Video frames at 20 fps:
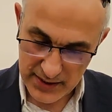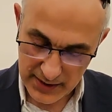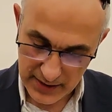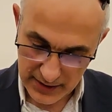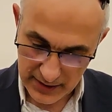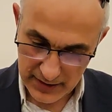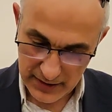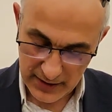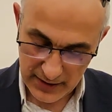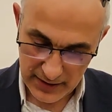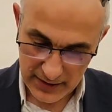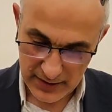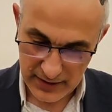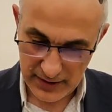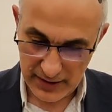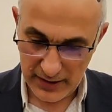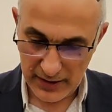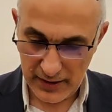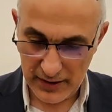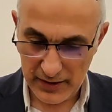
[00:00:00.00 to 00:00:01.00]

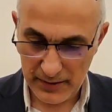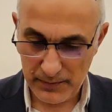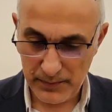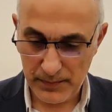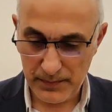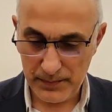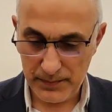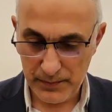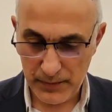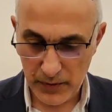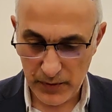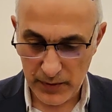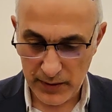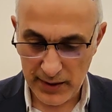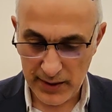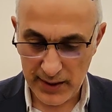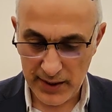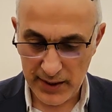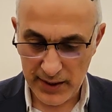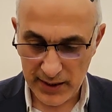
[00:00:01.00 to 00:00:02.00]
in
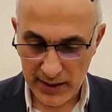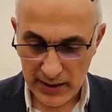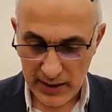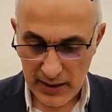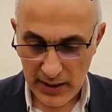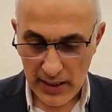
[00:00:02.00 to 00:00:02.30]
border.